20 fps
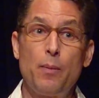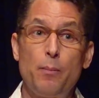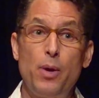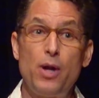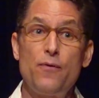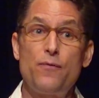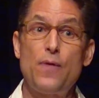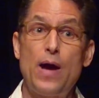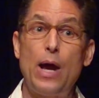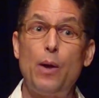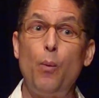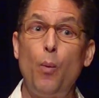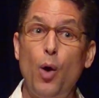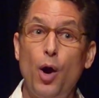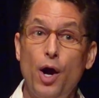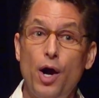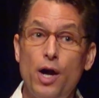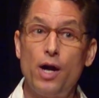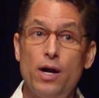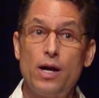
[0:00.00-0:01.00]
But if I
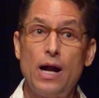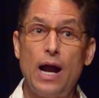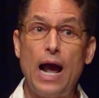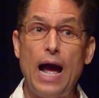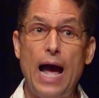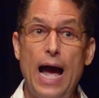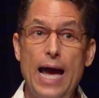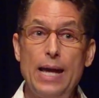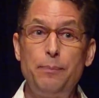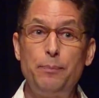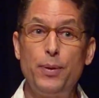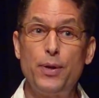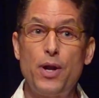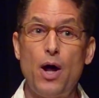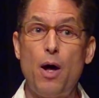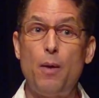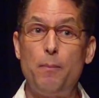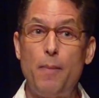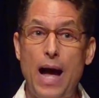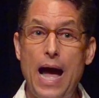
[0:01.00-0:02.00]
were, I put
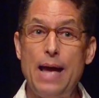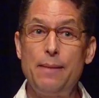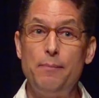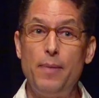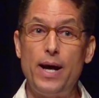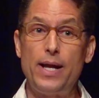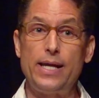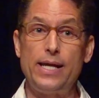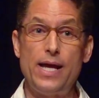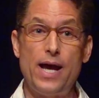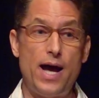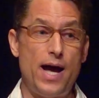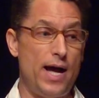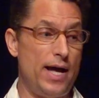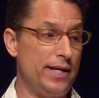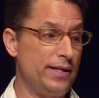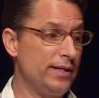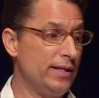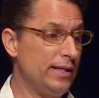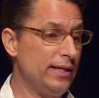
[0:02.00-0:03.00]
all my money
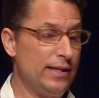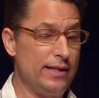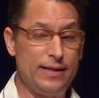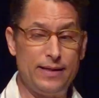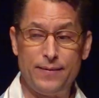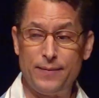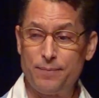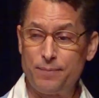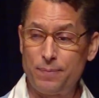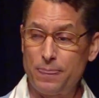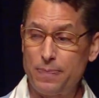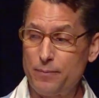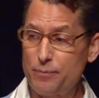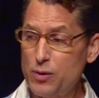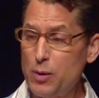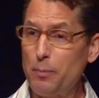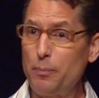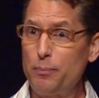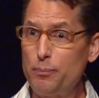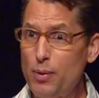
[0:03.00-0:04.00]
on
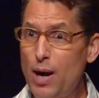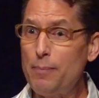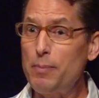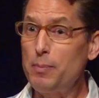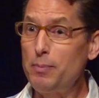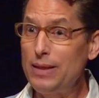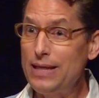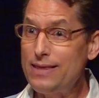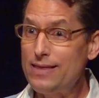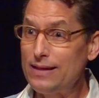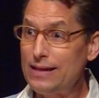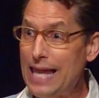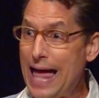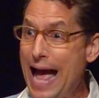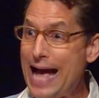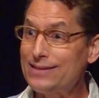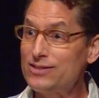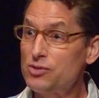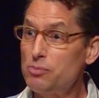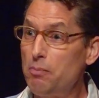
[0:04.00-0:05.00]
probably the
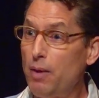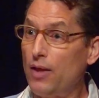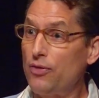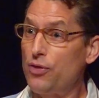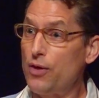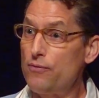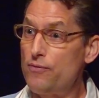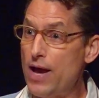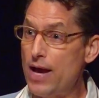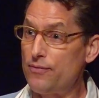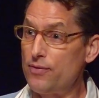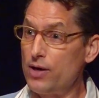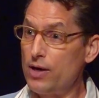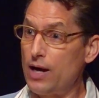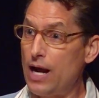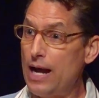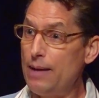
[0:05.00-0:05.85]
last month of ever.